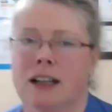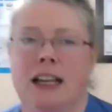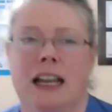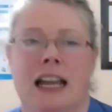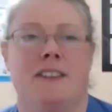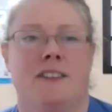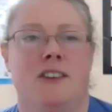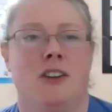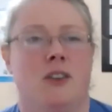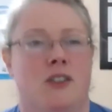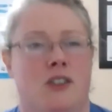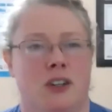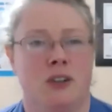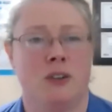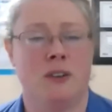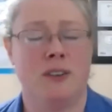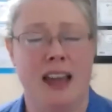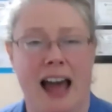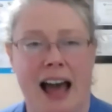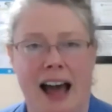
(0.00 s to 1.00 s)
If you
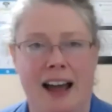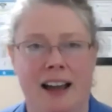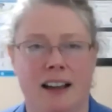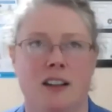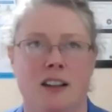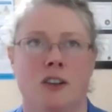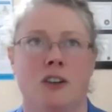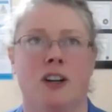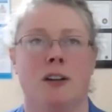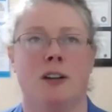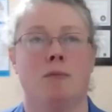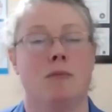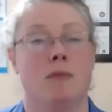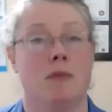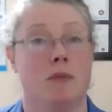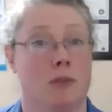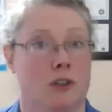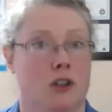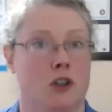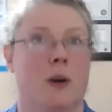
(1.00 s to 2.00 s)
do that, you can
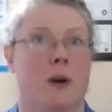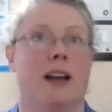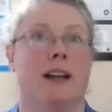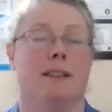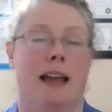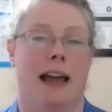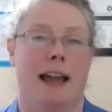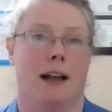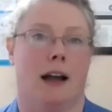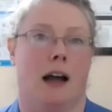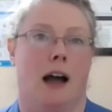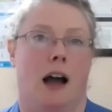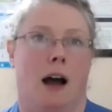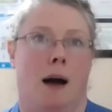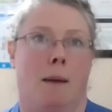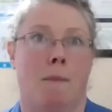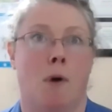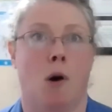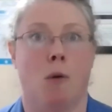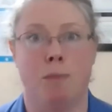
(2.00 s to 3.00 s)
do it like
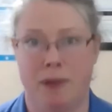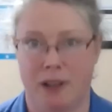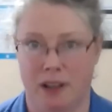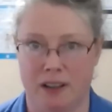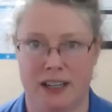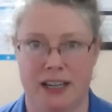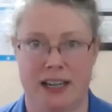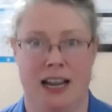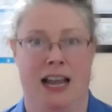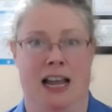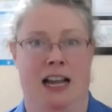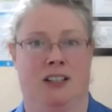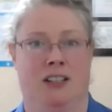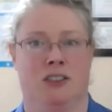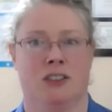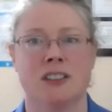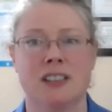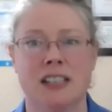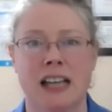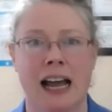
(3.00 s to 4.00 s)
a mobility
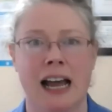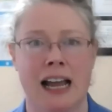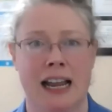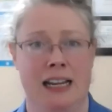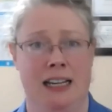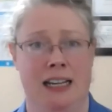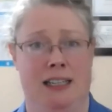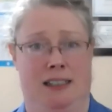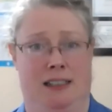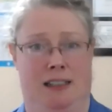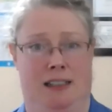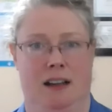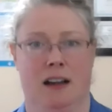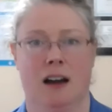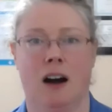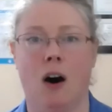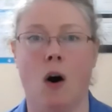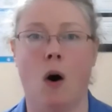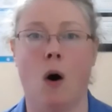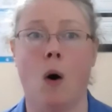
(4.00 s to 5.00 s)
exercise
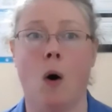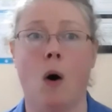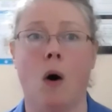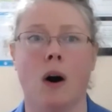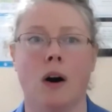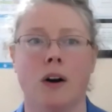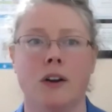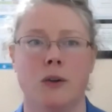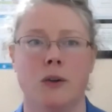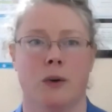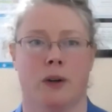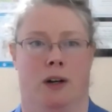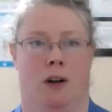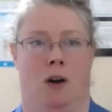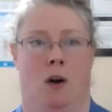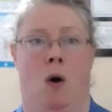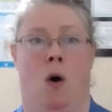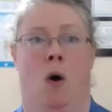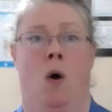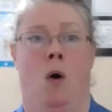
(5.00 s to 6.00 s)
or you can
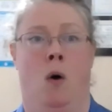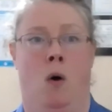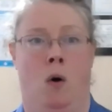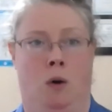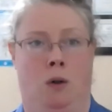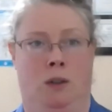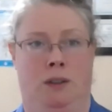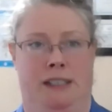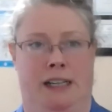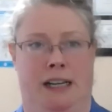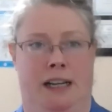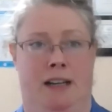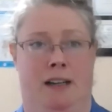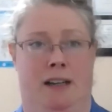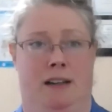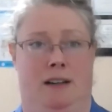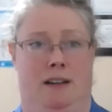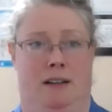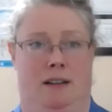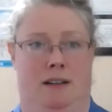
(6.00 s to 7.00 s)
hold
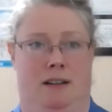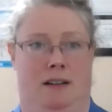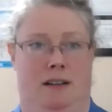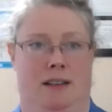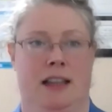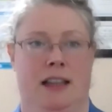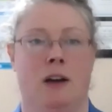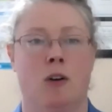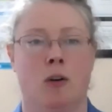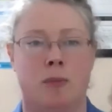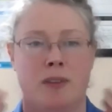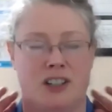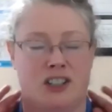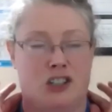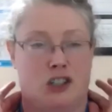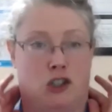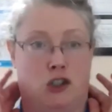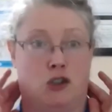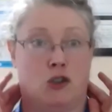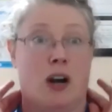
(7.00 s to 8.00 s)
it. That will be
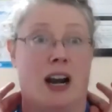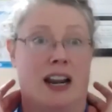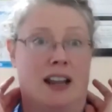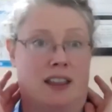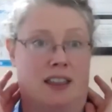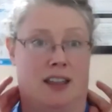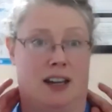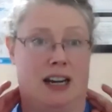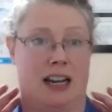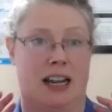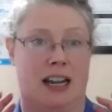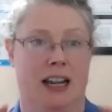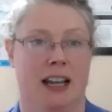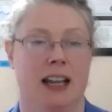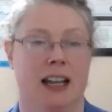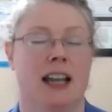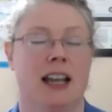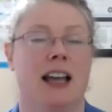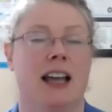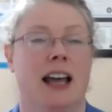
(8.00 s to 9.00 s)
strengthening.
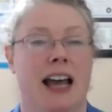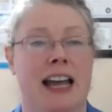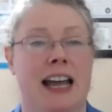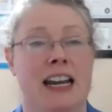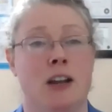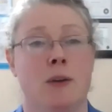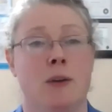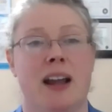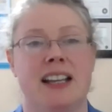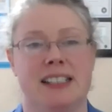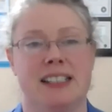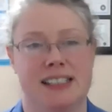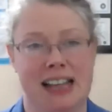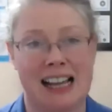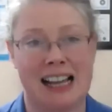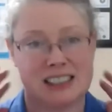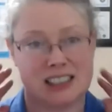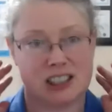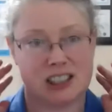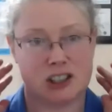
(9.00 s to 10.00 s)
Anyways,
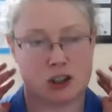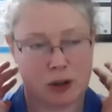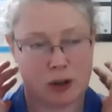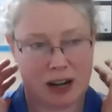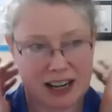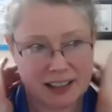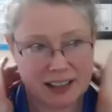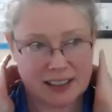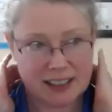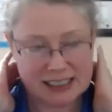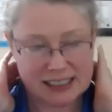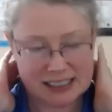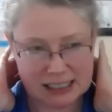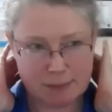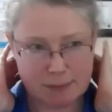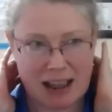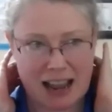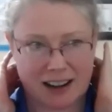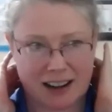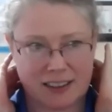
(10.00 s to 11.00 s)
that strengthens the
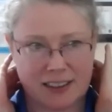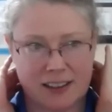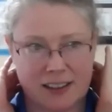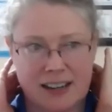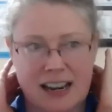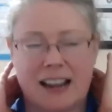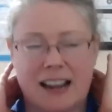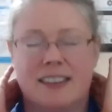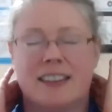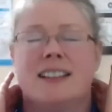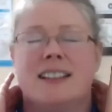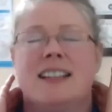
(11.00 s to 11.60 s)
back of the neck that